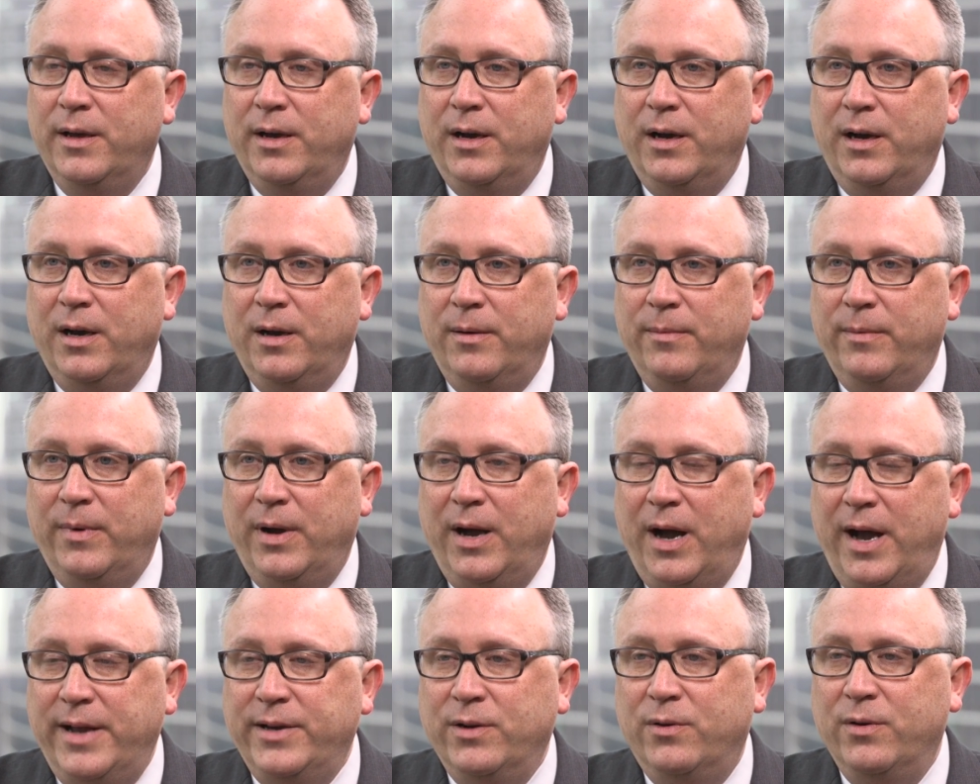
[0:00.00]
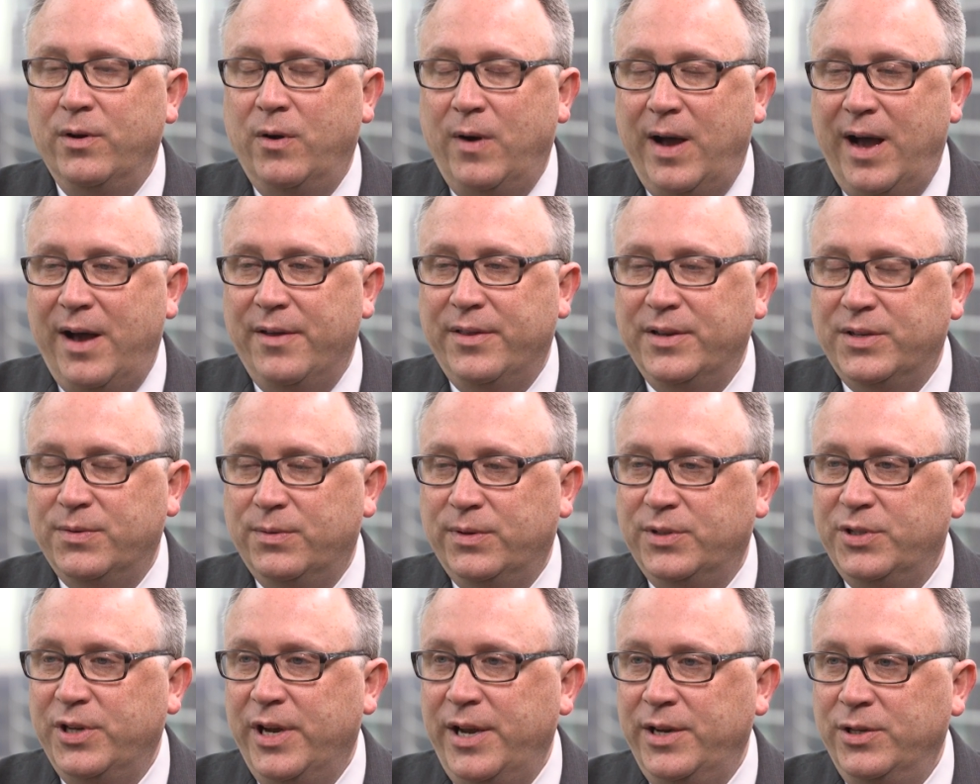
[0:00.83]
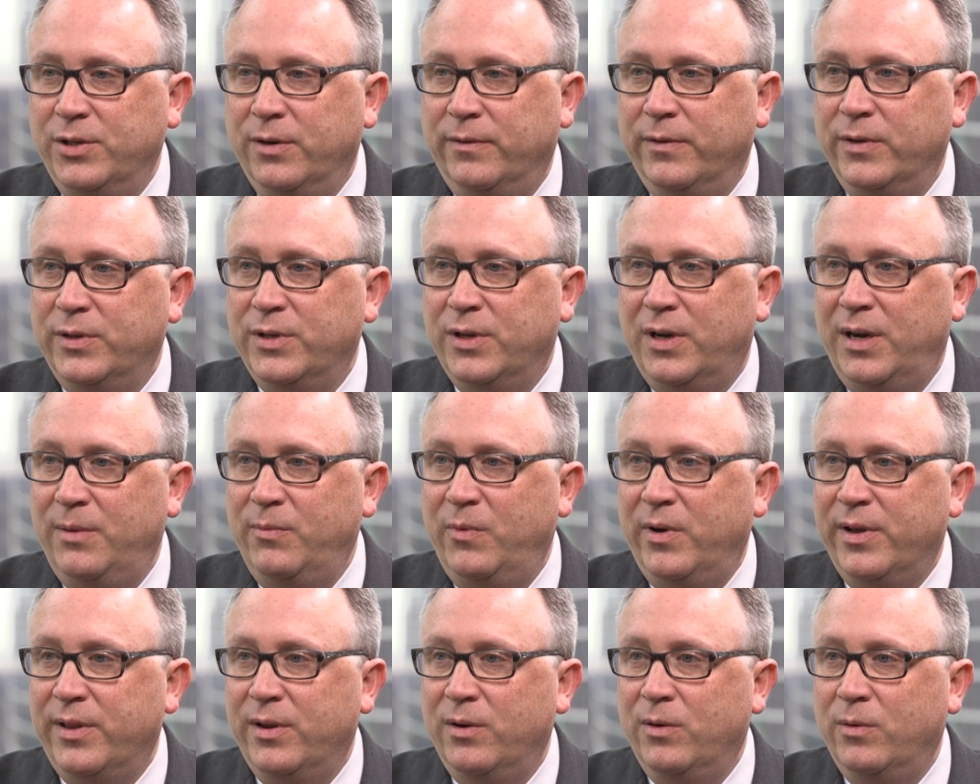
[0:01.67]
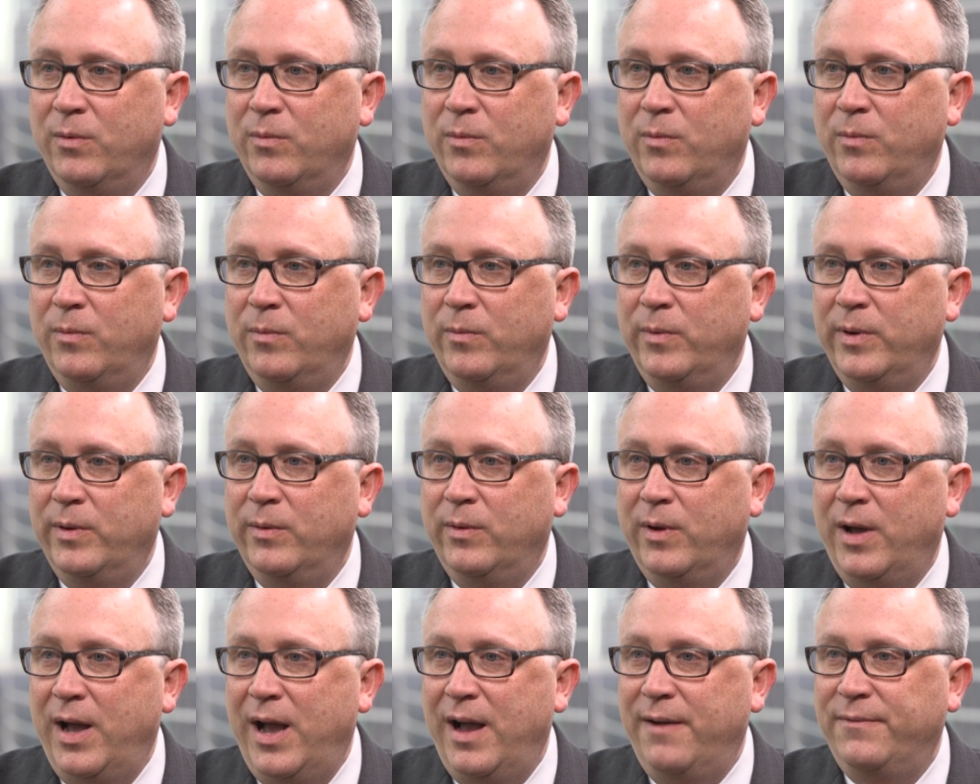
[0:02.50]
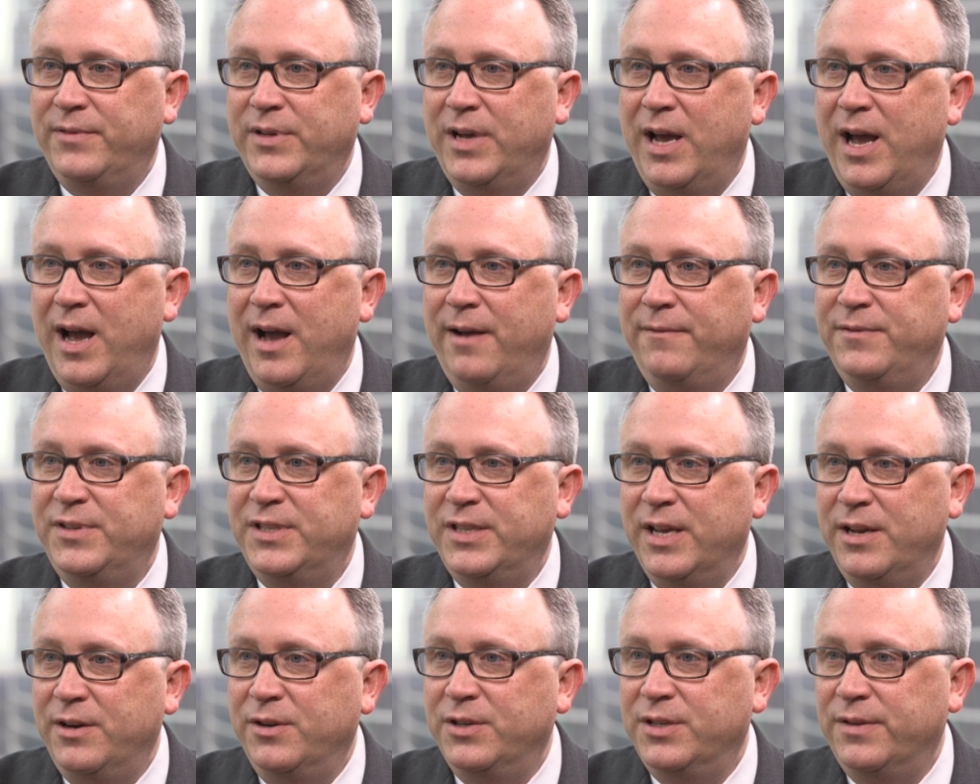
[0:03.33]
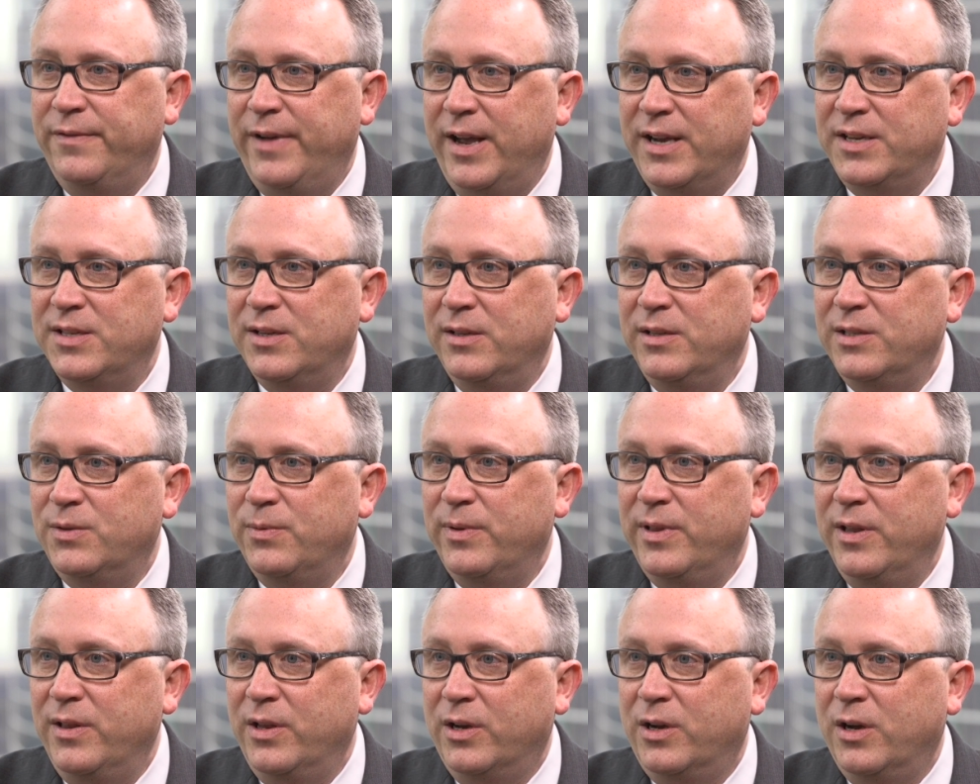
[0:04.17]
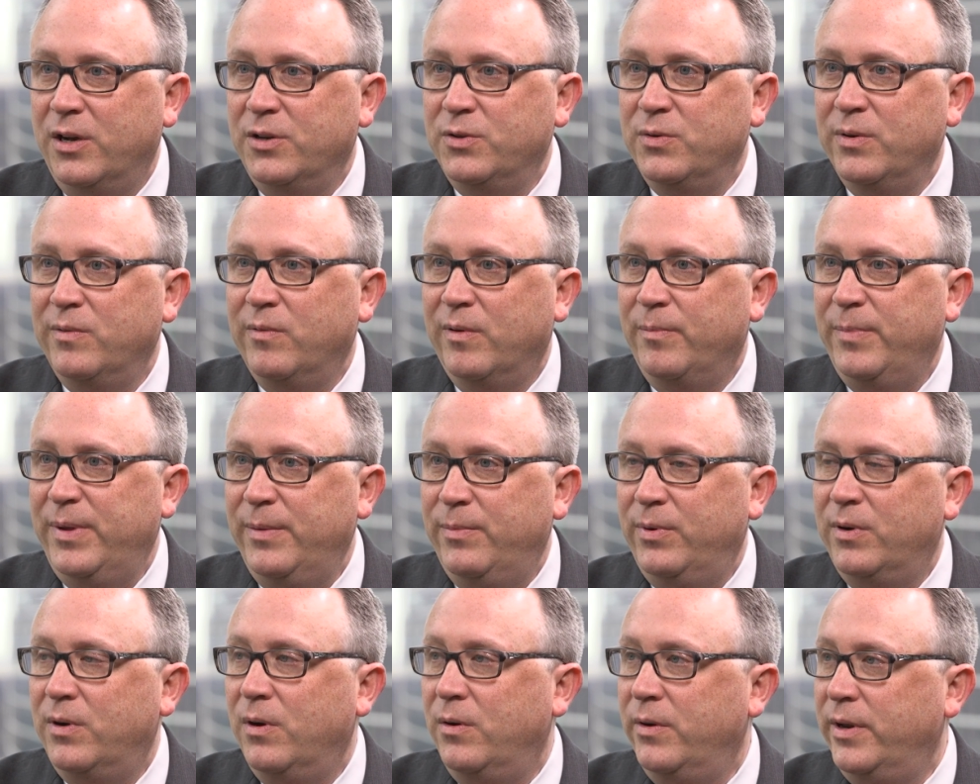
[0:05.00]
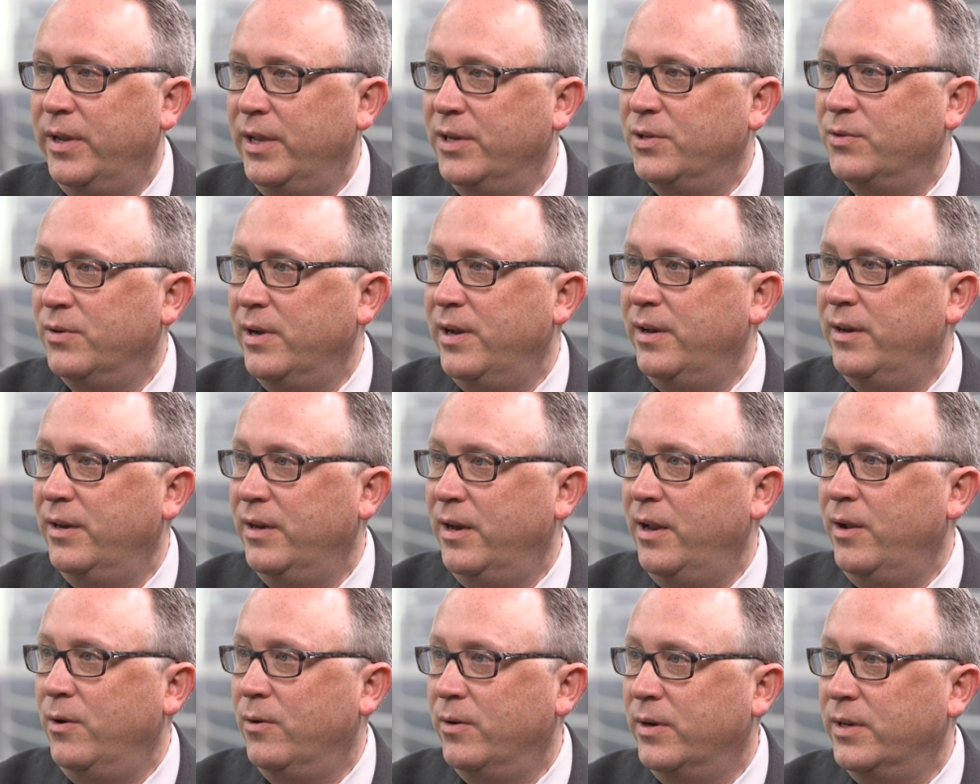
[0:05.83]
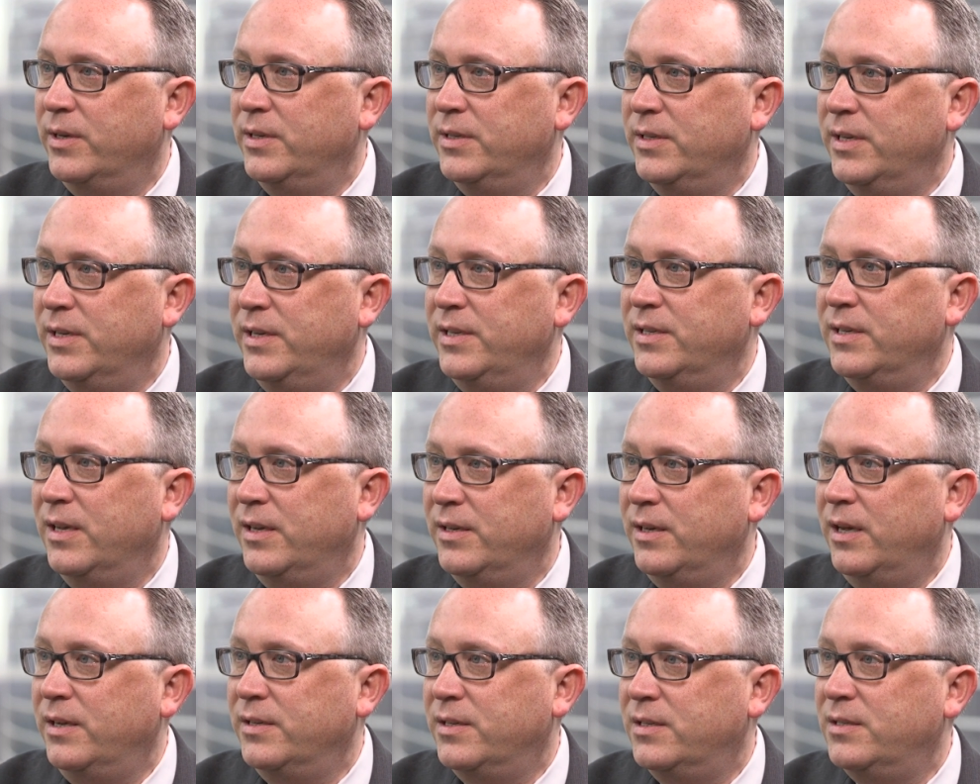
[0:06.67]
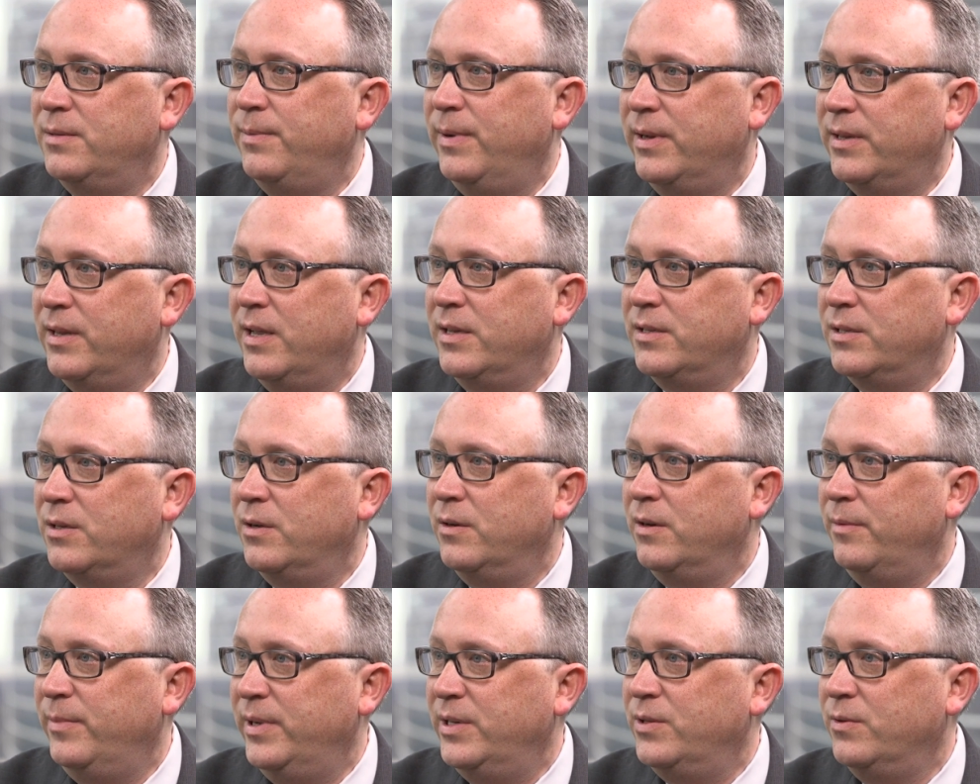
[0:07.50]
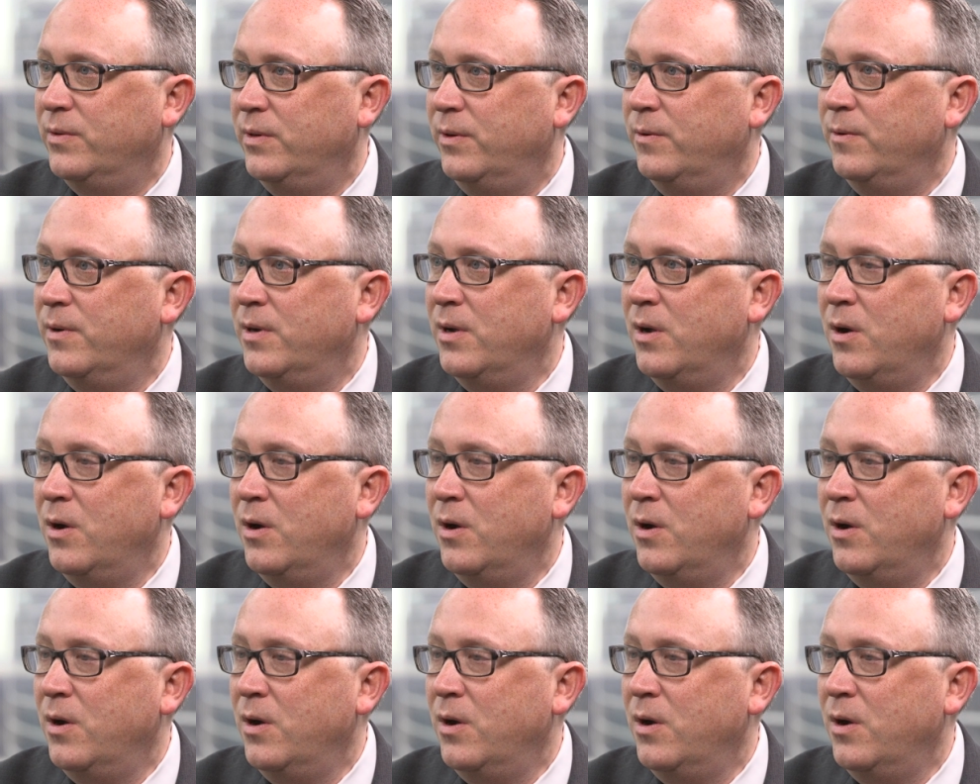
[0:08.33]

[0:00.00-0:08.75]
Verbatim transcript: Um, I don't know how this will change over time, whether we will have to have centers of excellence within the country where people go to get trained in aortic disease. I, I suspect that's going to be true.